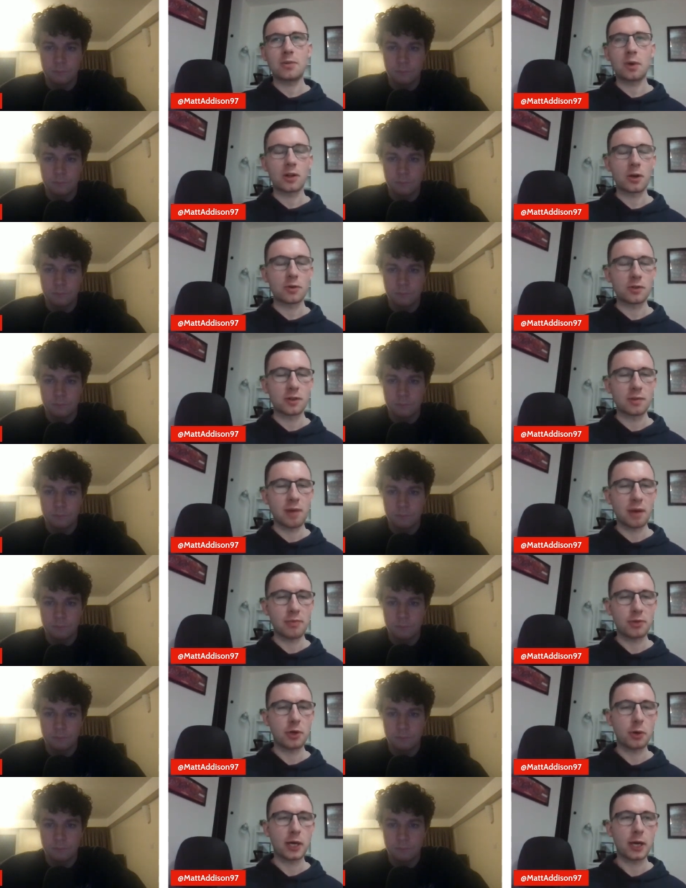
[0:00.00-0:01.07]
Speaker 1: one of those. I'm
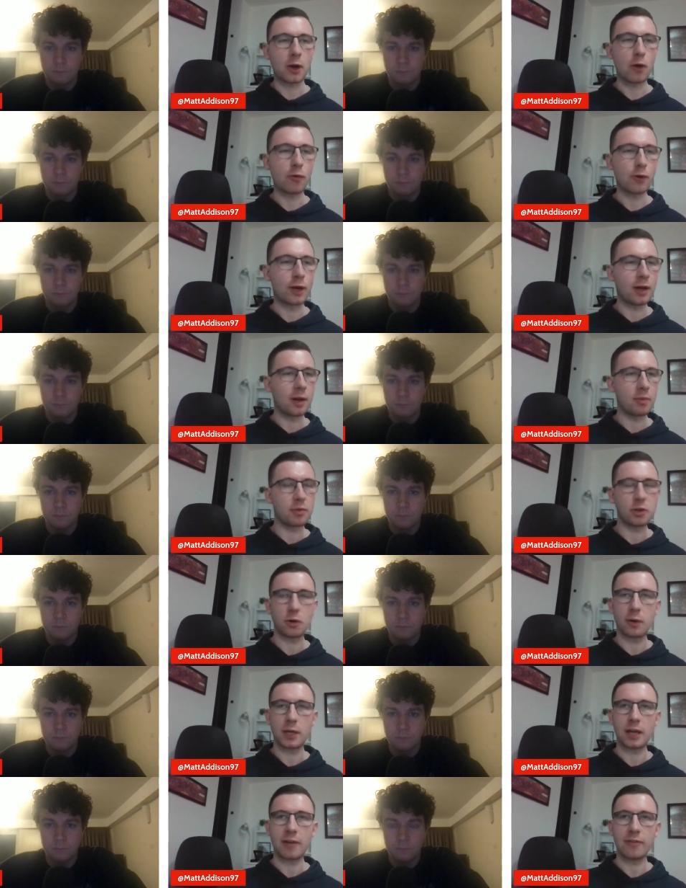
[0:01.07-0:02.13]
sure he'll get over it, and I'm
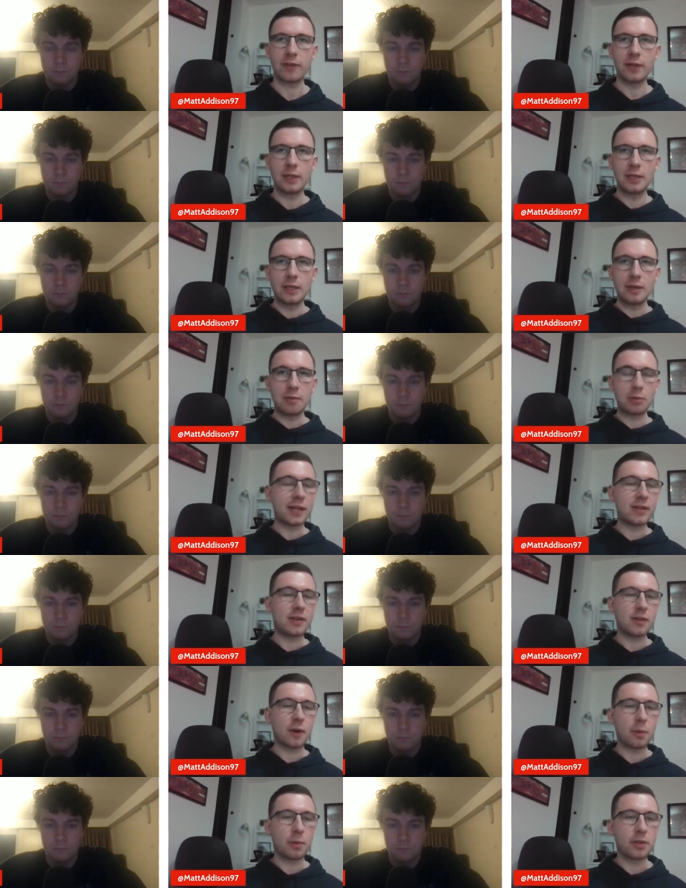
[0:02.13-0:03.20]
sure he'll have
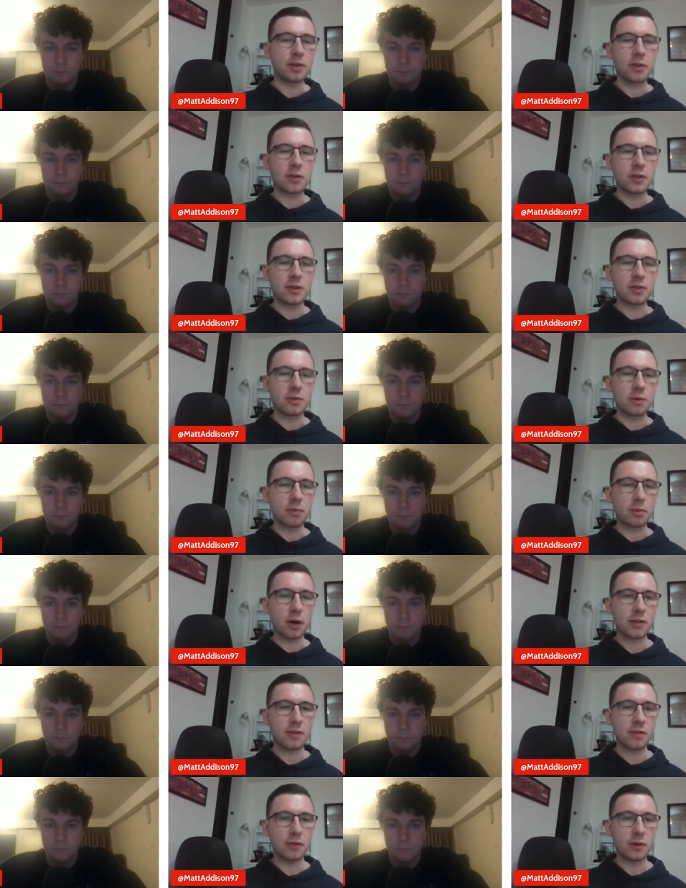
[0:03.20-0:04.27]
plenty of opportunities to
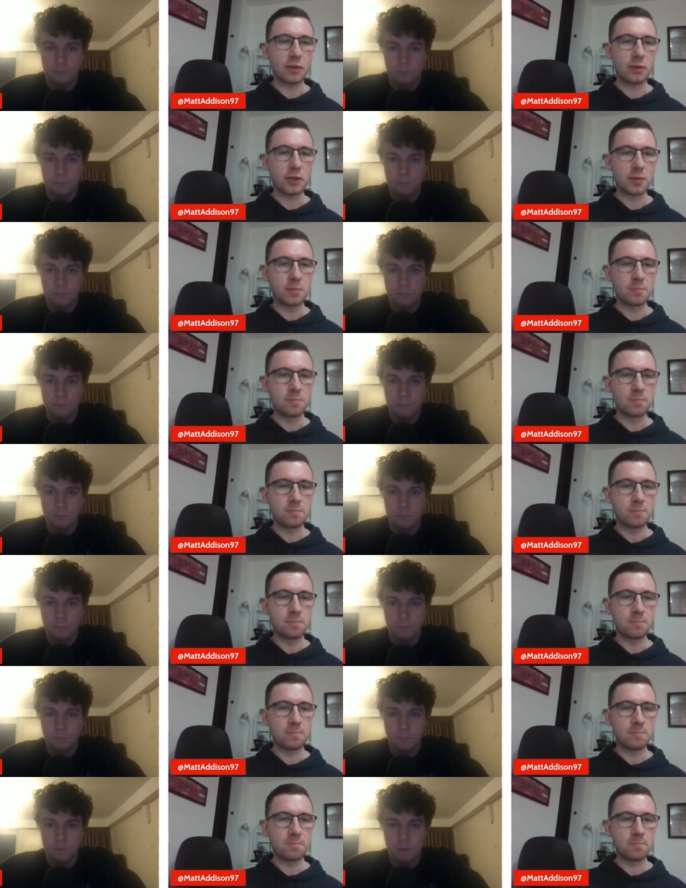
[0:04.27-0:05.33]
impress in future.
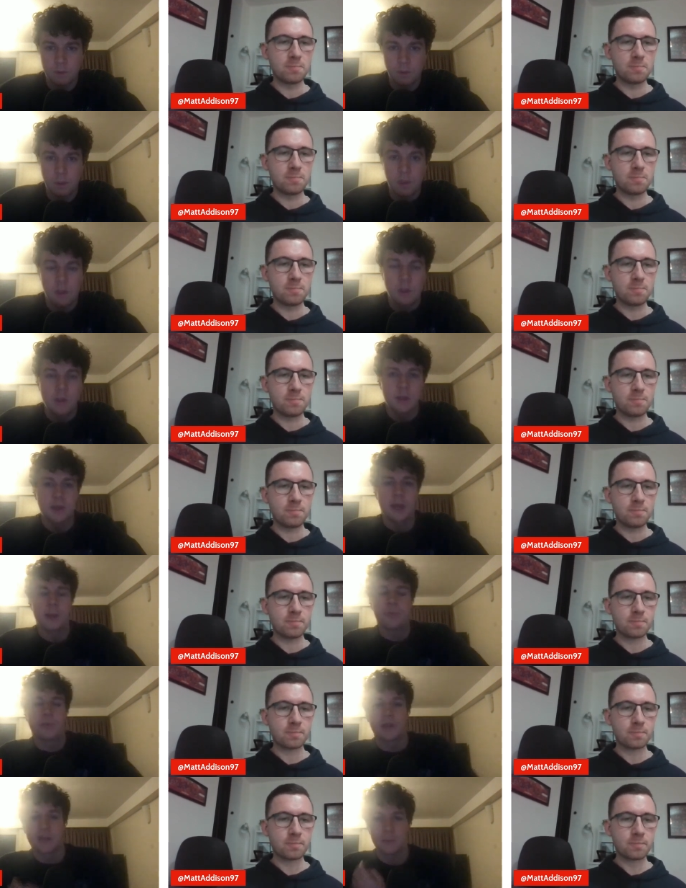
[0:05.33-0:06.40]
Speaker 2: Yeah,
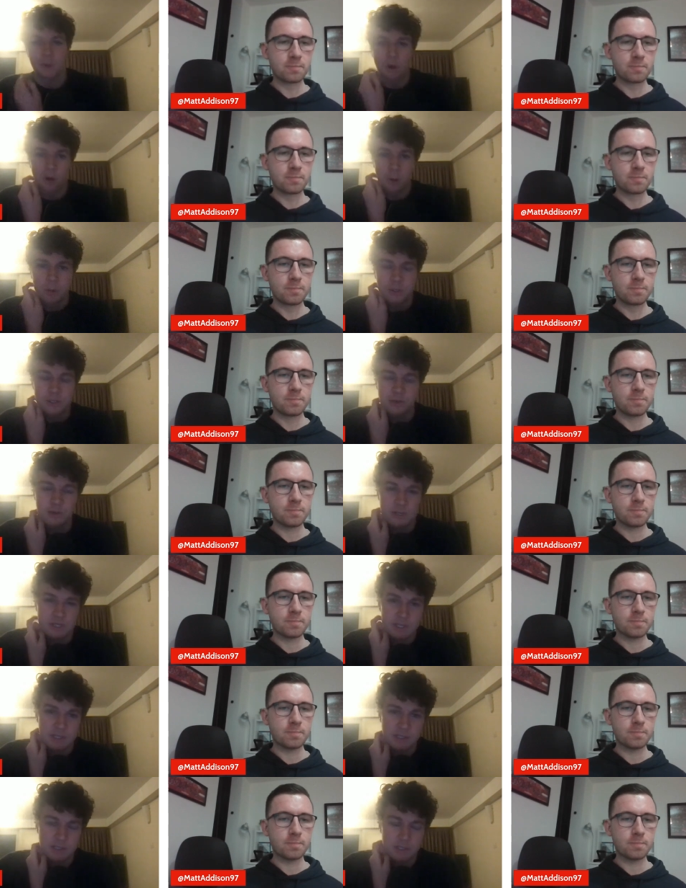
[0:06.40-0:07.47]
plenty more
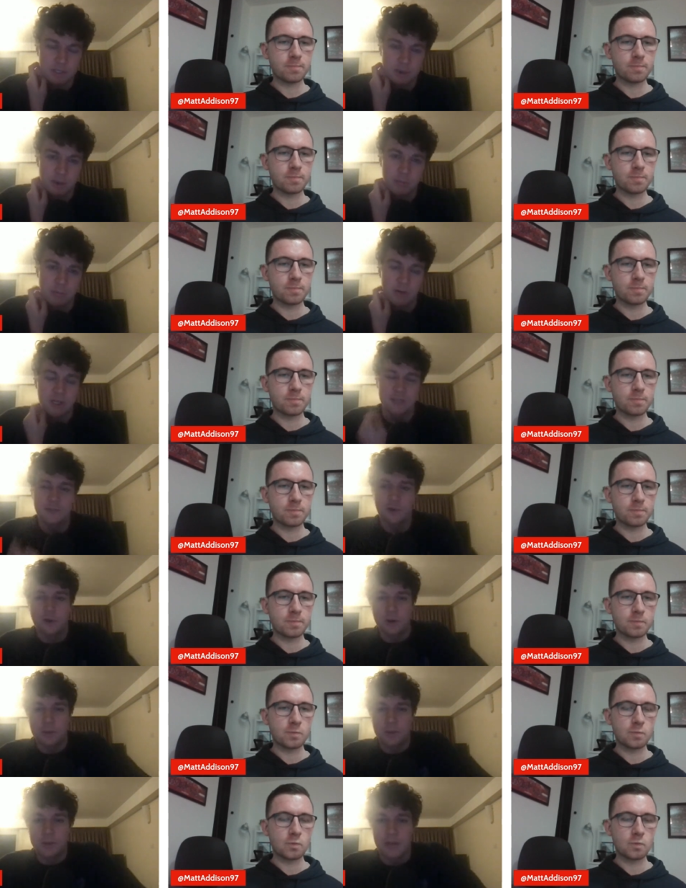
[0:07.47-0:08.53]
opportunities to impress
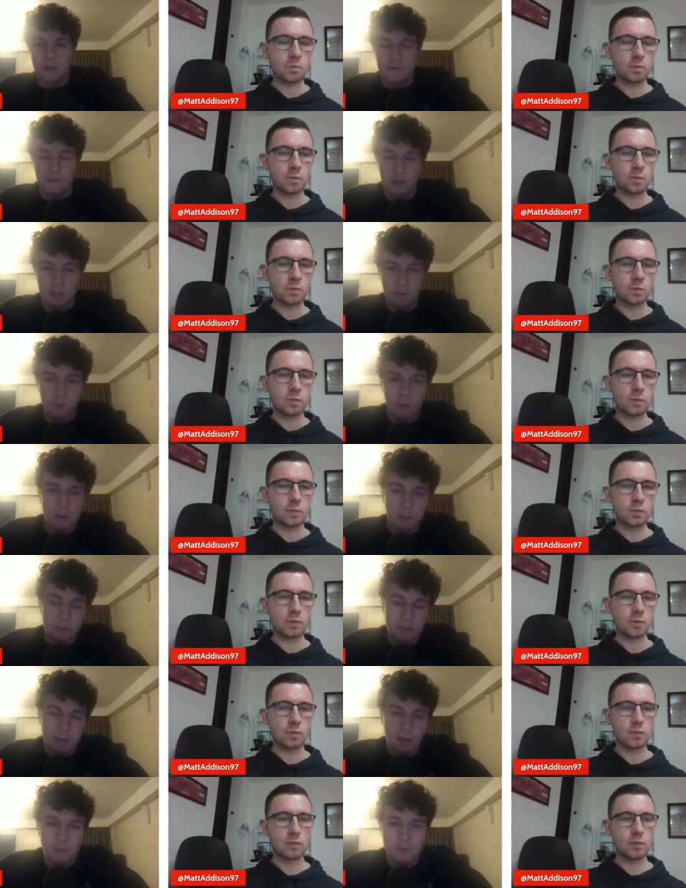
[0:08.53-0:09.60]
for him. There definitely will
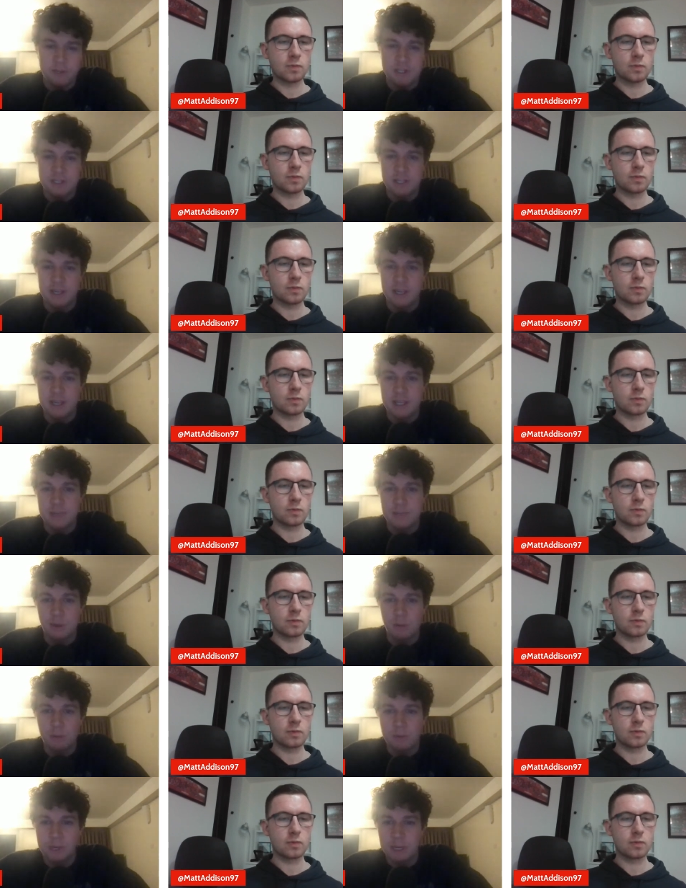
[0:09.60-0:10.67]
be. Obviously, he's
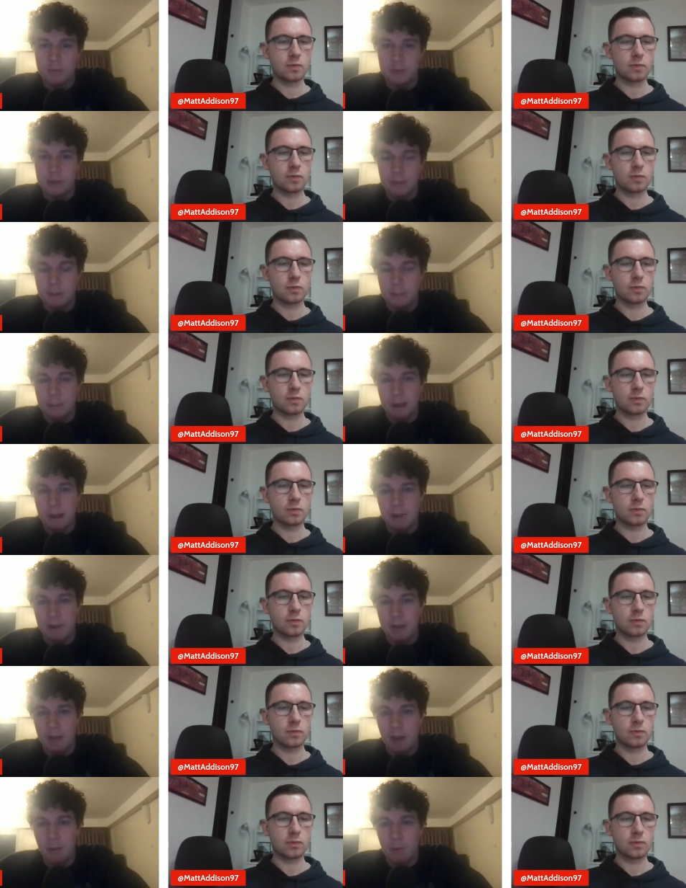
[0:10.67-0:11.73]
probably going to be battling it out